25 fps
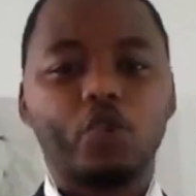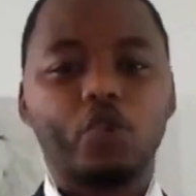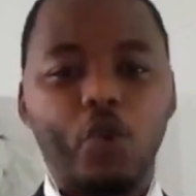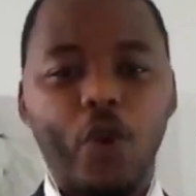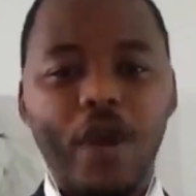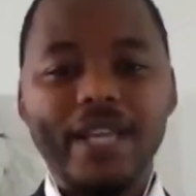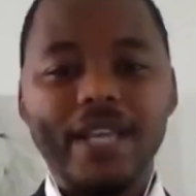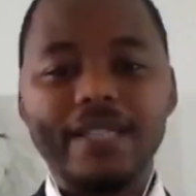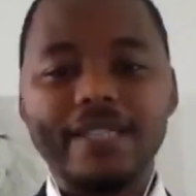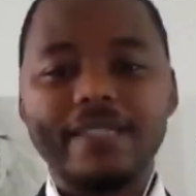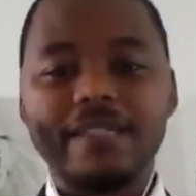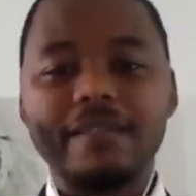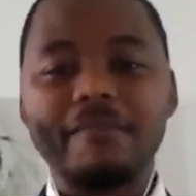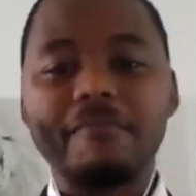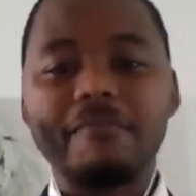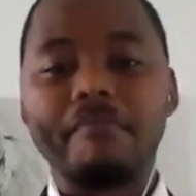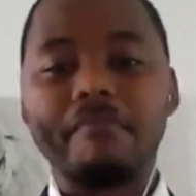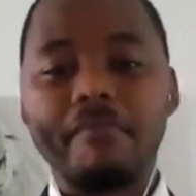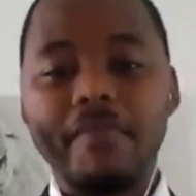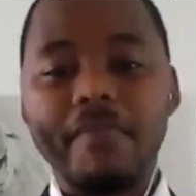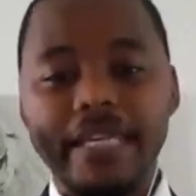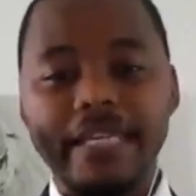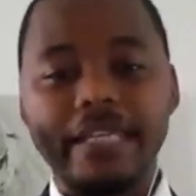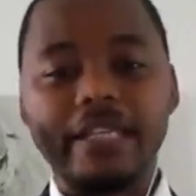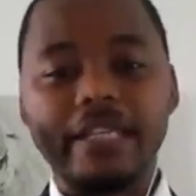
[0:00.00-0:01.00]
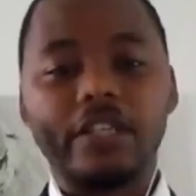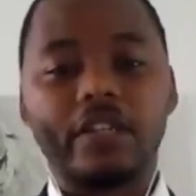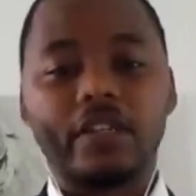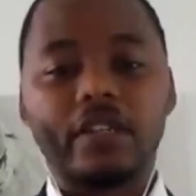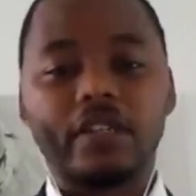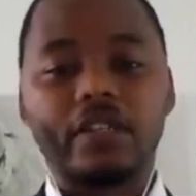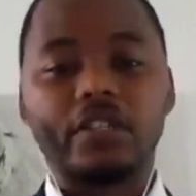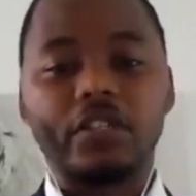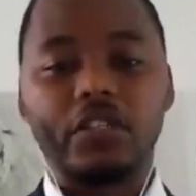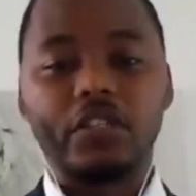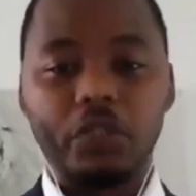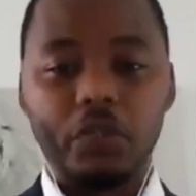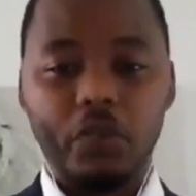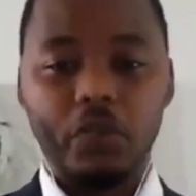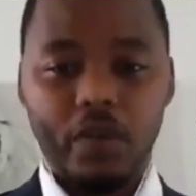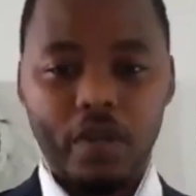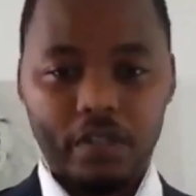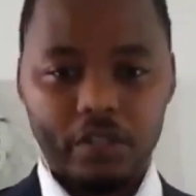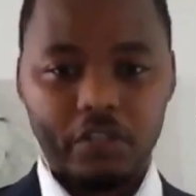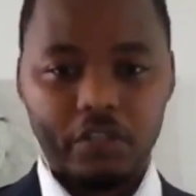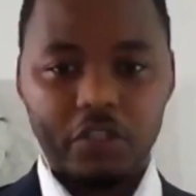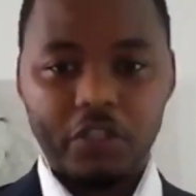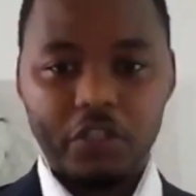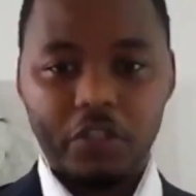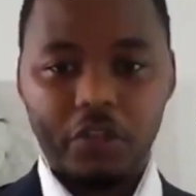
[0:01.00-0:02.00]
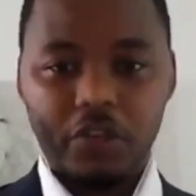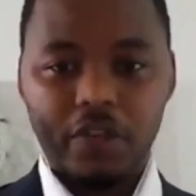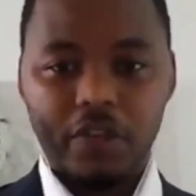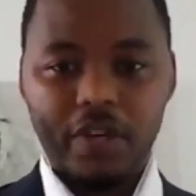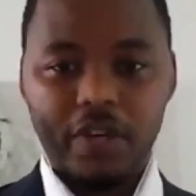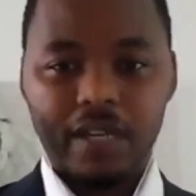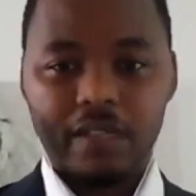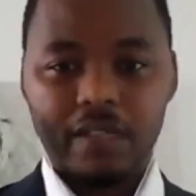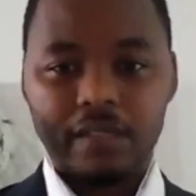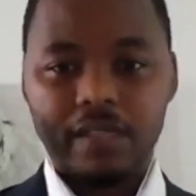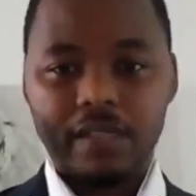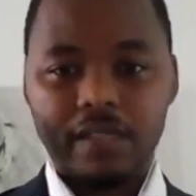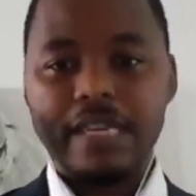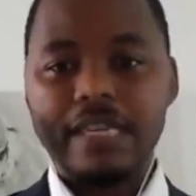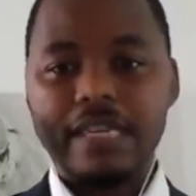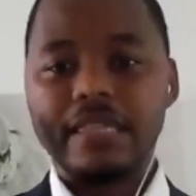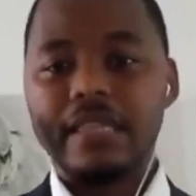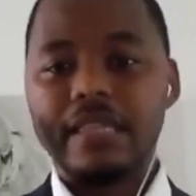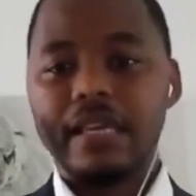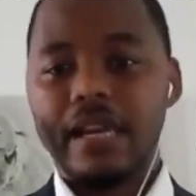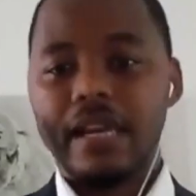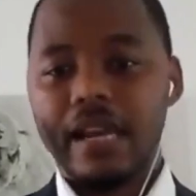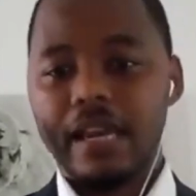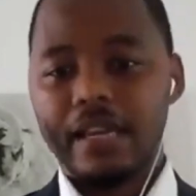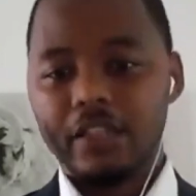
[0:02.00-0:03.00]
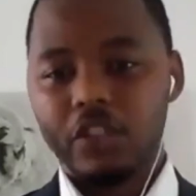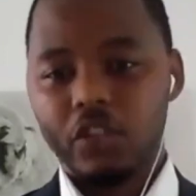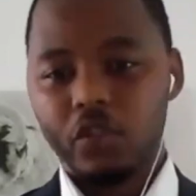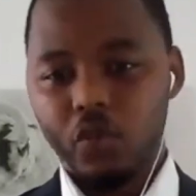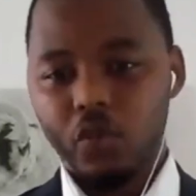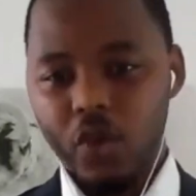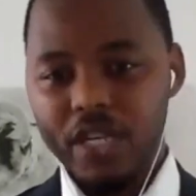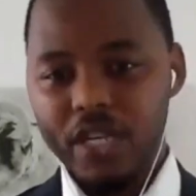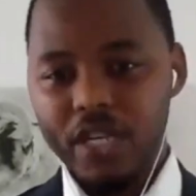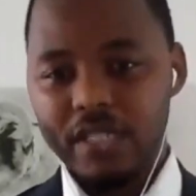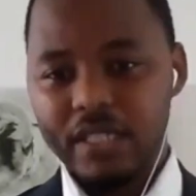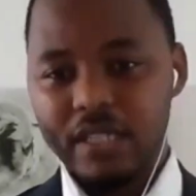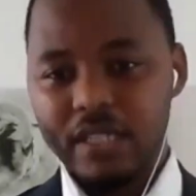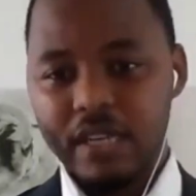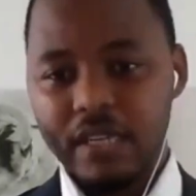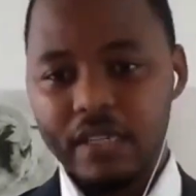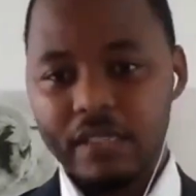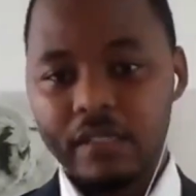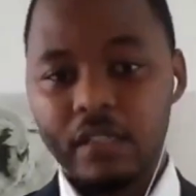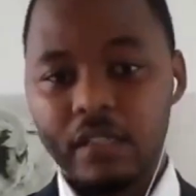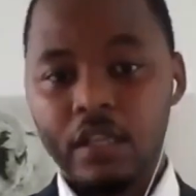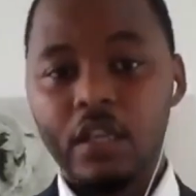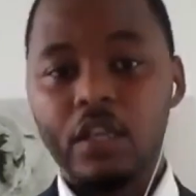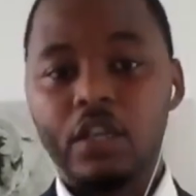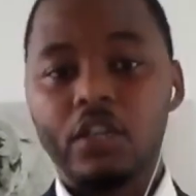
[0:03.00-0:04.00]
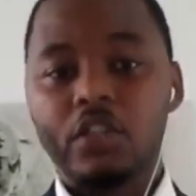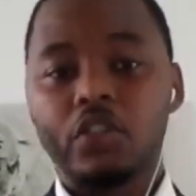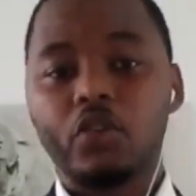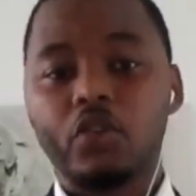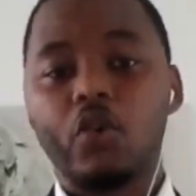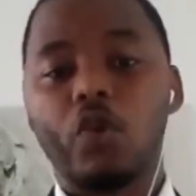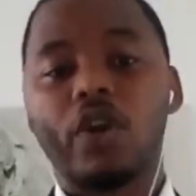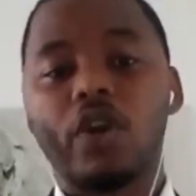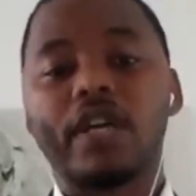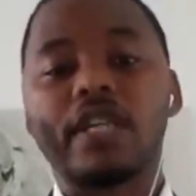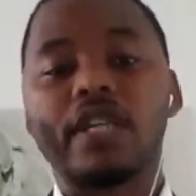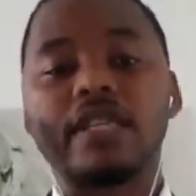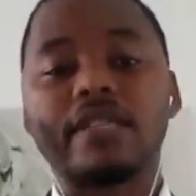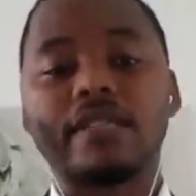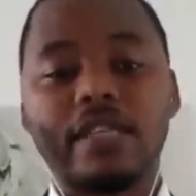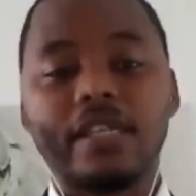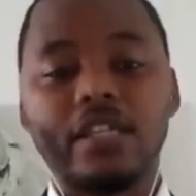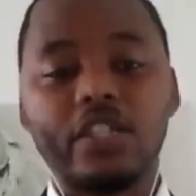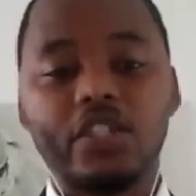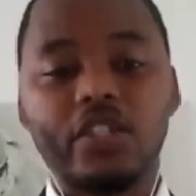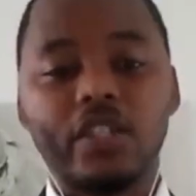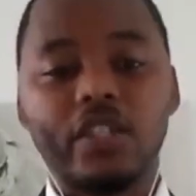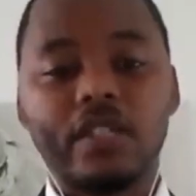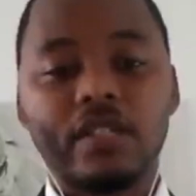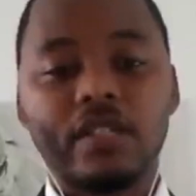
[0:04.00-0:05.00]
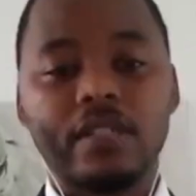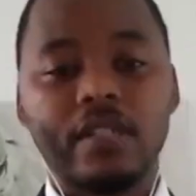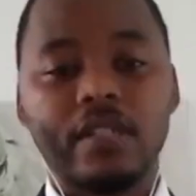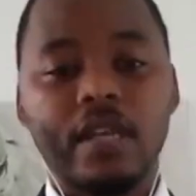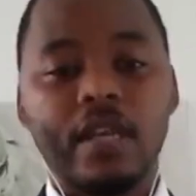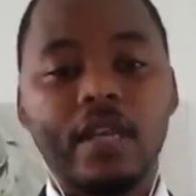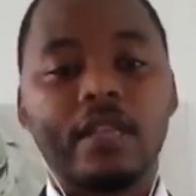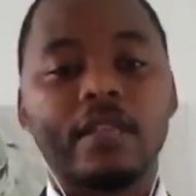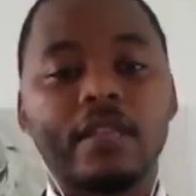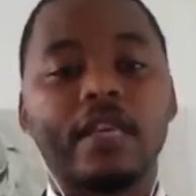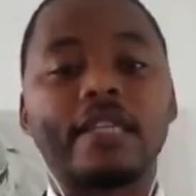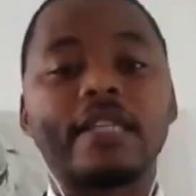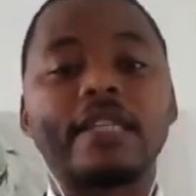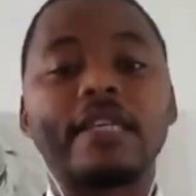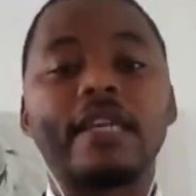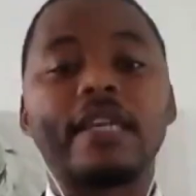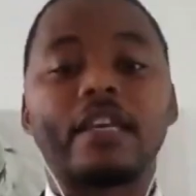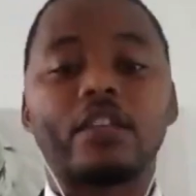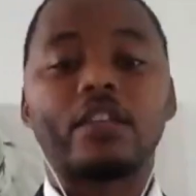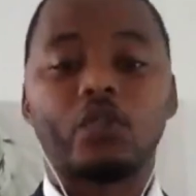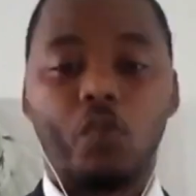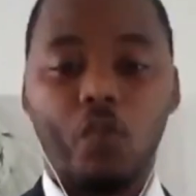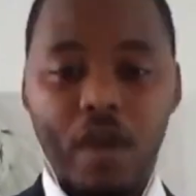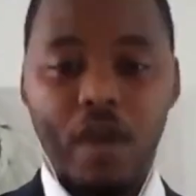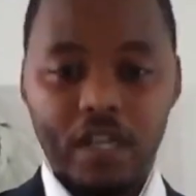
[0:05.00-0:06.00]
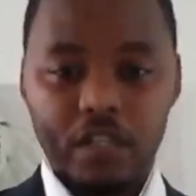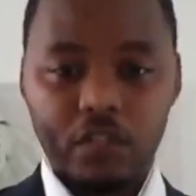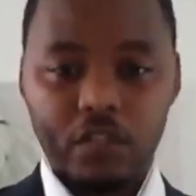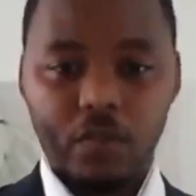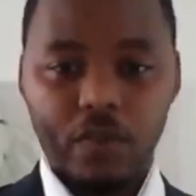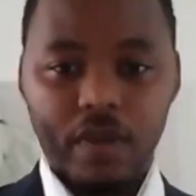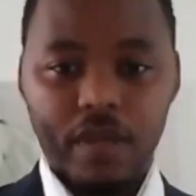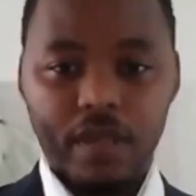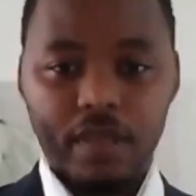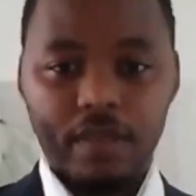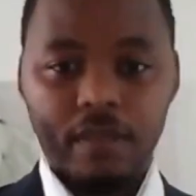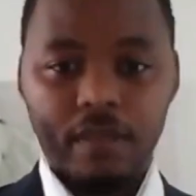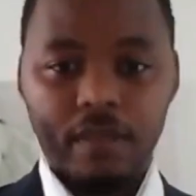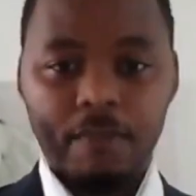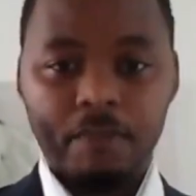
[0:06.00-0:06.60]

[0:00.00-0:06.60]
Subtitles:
$20 million in the last 20 years to organizations that he has worked with.